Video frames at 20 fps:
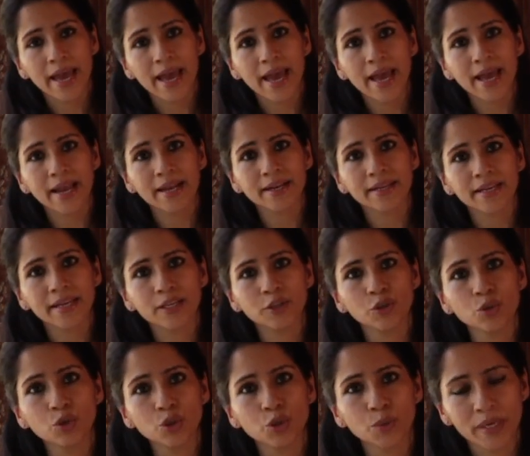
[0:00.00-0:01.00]
And
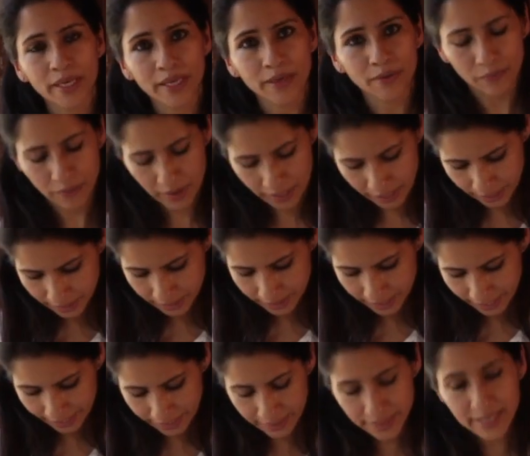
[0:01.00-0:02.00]
usually when it is
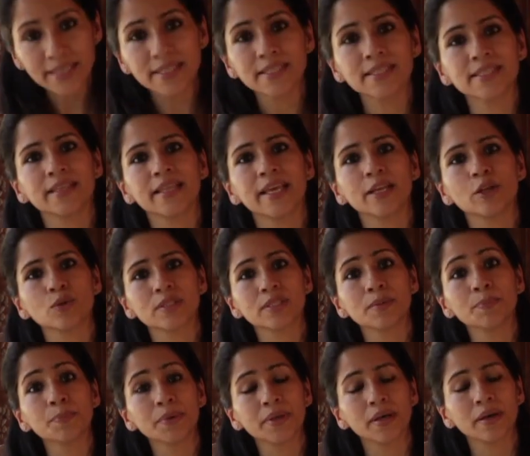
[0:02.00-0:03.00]
like this, then your
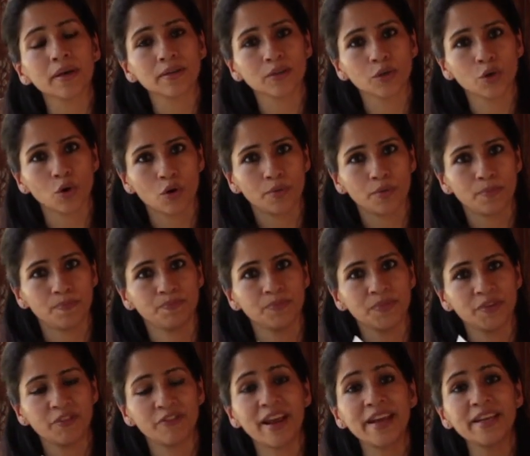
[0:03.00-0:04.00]

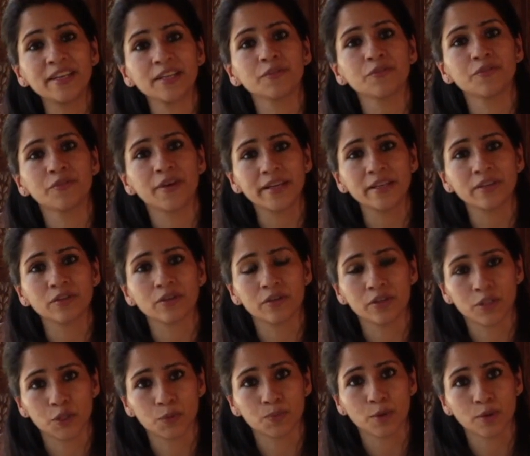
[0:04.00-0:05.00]
flight and fright
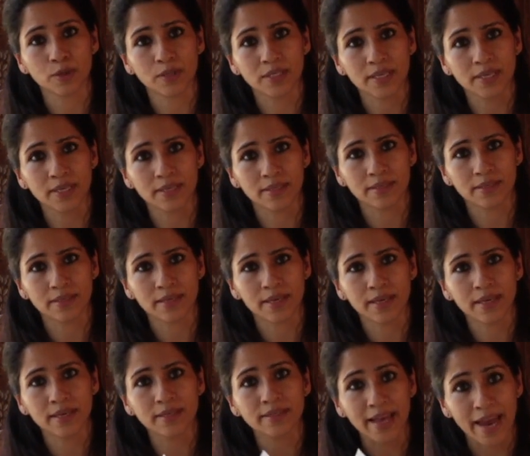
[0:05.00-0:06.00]
response is
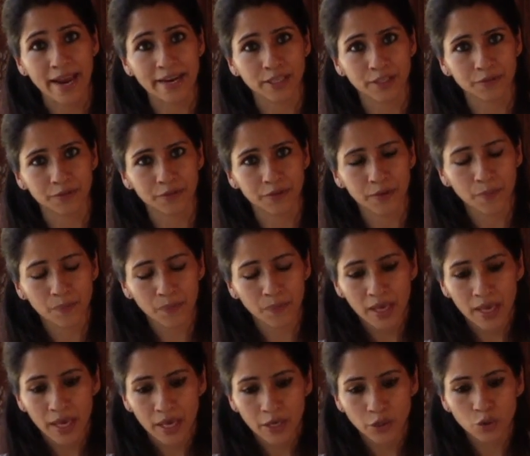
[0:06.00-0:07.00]
active.
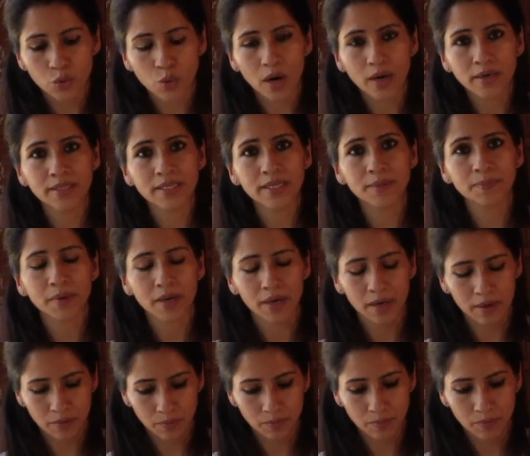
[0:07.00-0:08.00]
You
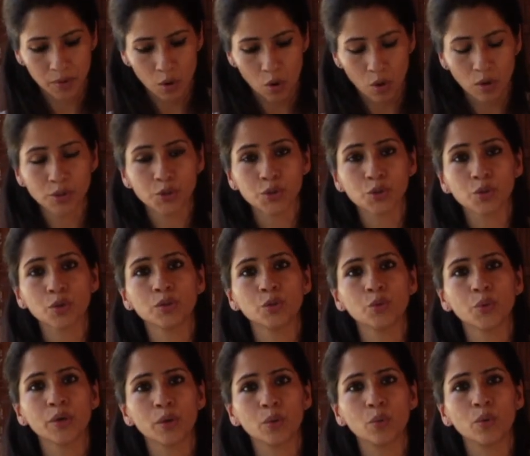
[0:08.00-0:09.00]
are also
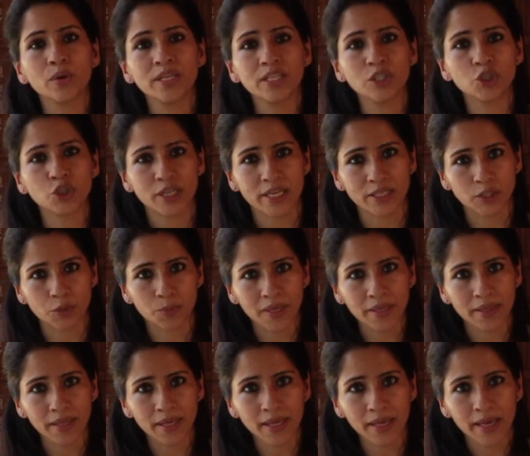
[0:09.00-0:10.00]
doing only chest
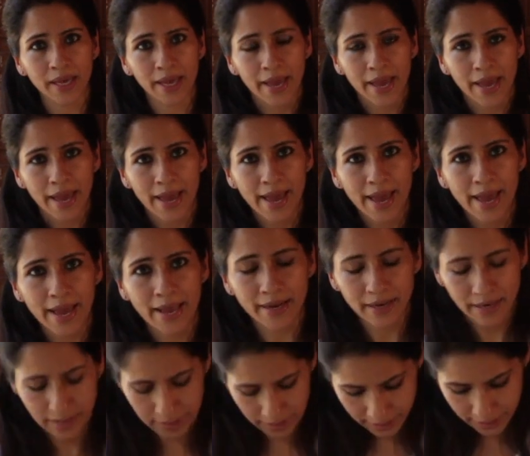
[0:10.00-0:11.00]
breathing,
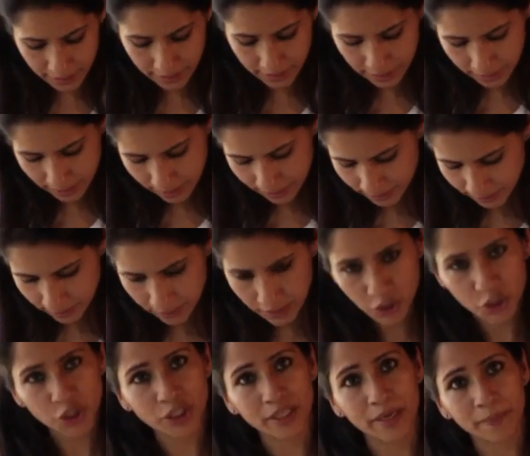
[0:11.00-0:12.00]
and this is in
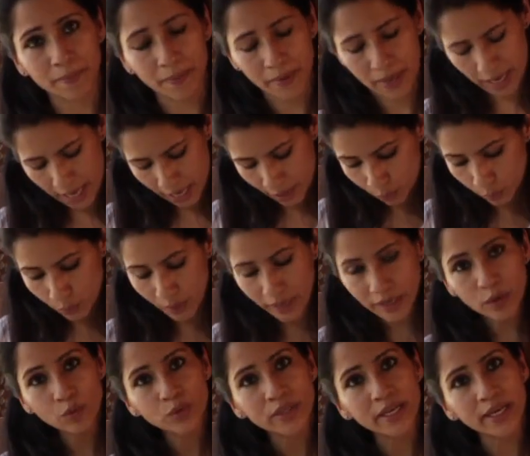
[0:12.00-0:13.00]
this shape.
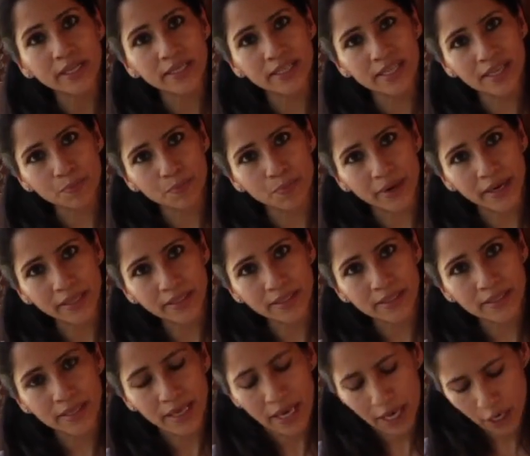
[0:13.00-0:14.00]
When you take deep
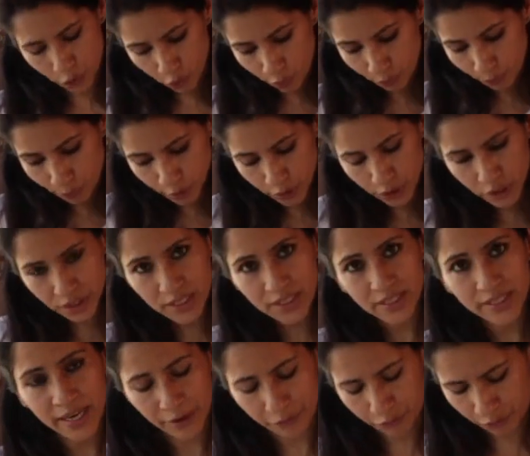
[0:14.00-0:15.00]
breaths, you push this
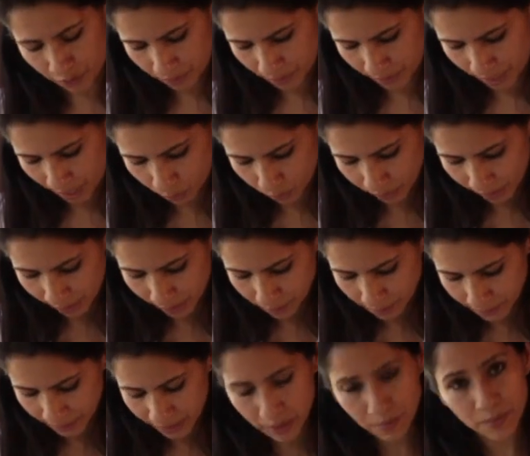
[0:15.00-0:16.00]
diaphragm down and
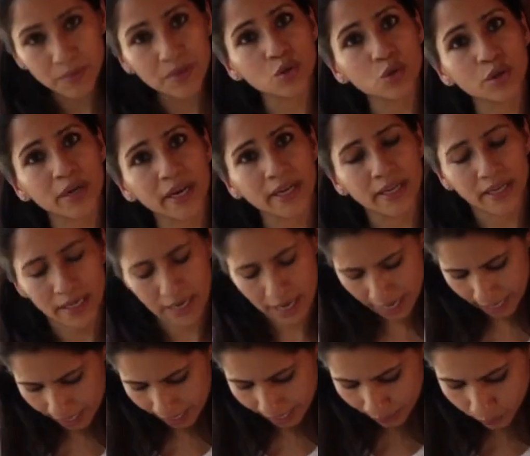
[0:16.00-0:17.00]
it becomes straight.
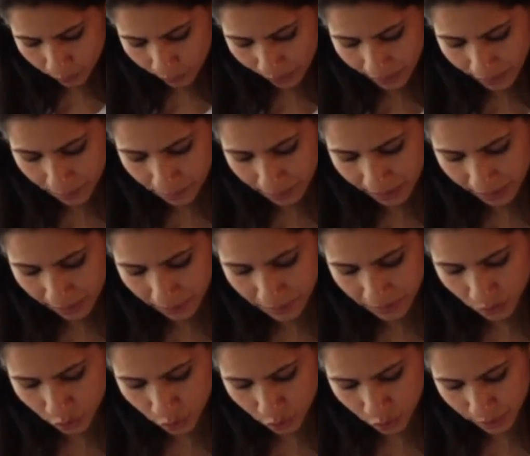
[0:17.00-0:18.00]
And when it
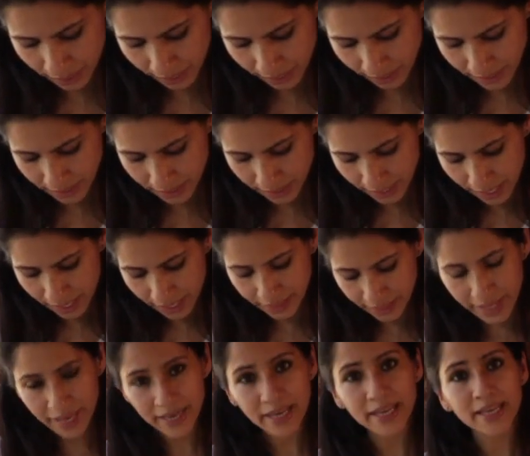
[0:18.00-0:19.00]
becomes straight,
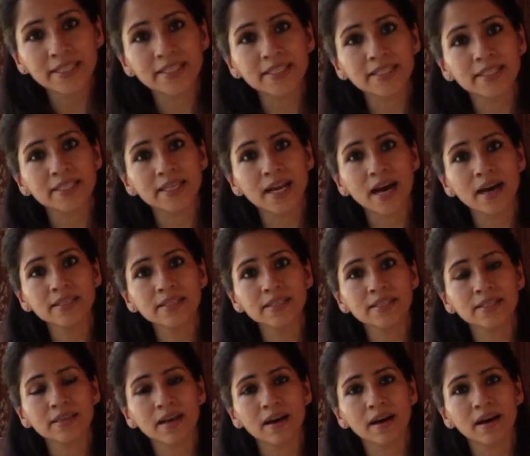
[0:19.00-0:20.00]
then it
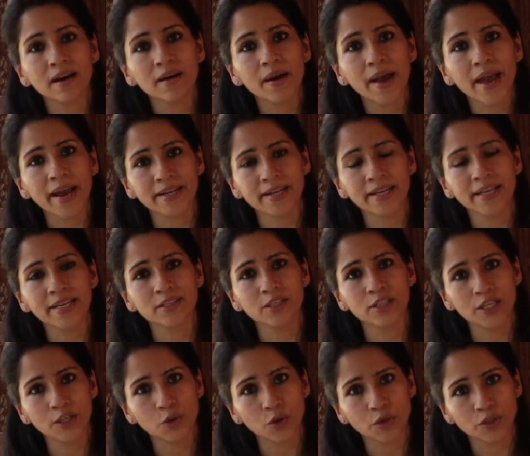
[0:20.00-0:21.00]
starts acting as a
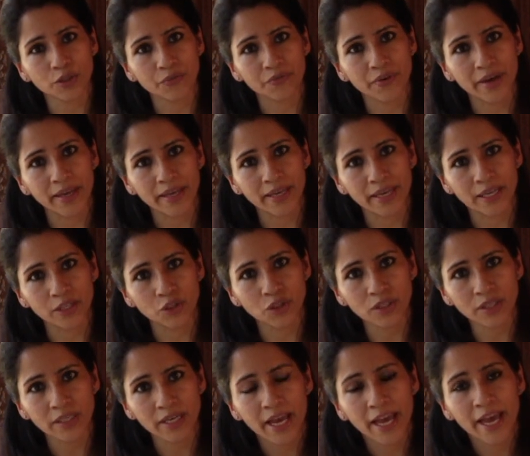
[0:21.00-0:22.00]
detoxifying
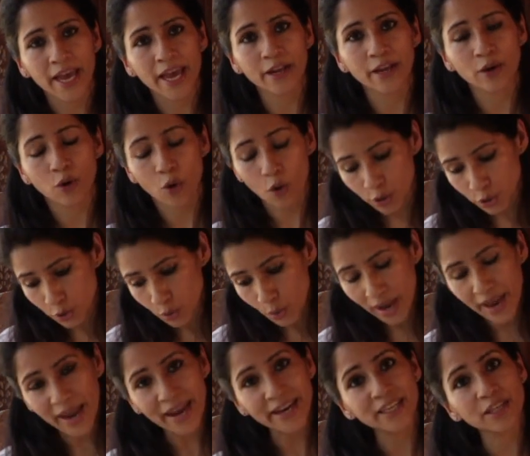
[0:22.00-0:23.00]
agent and also
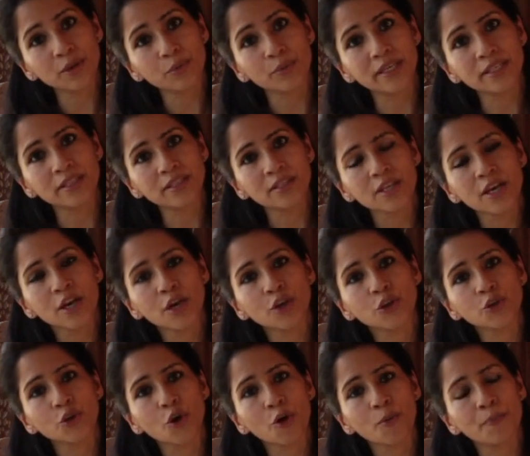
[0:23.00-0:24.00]
activates
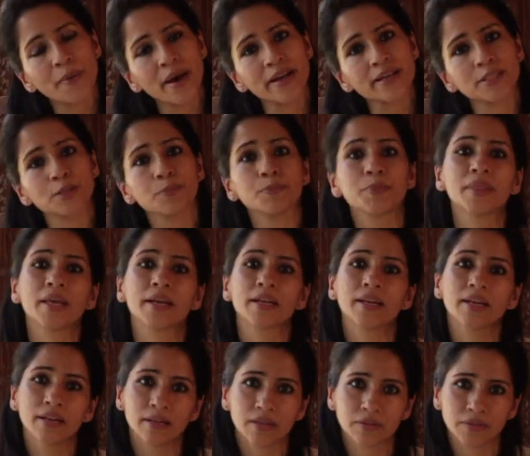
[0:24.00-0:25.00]
your
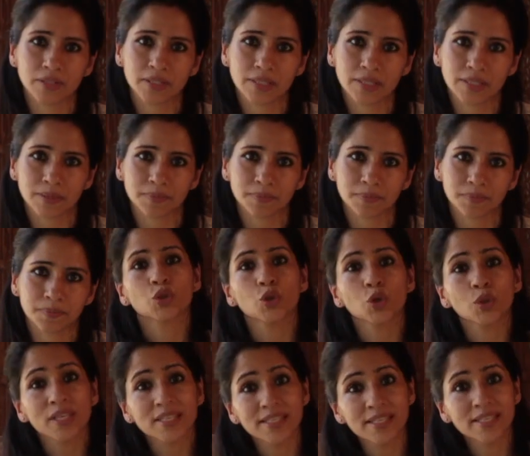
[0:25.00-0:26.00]
parasympathetic nervous system.
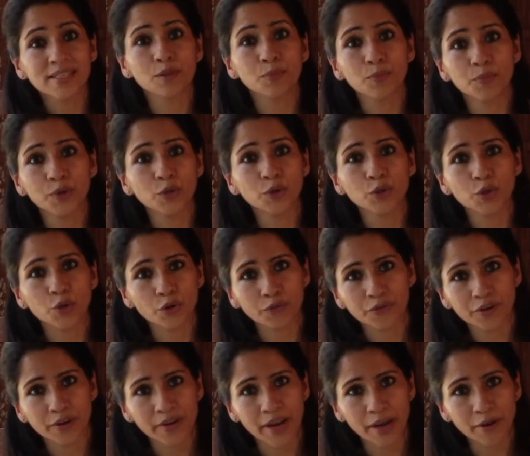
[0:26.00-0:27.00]
So this is the beauty of
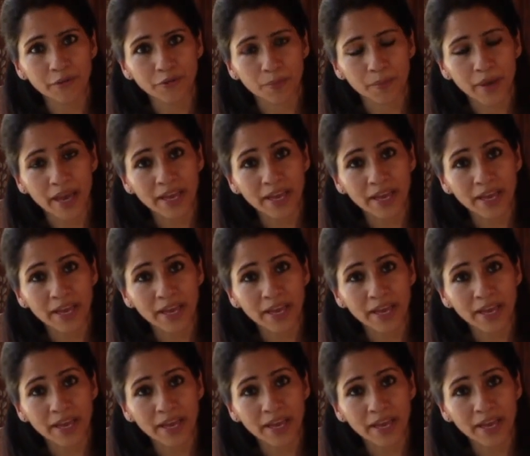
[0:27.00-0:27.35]
your diaphragm.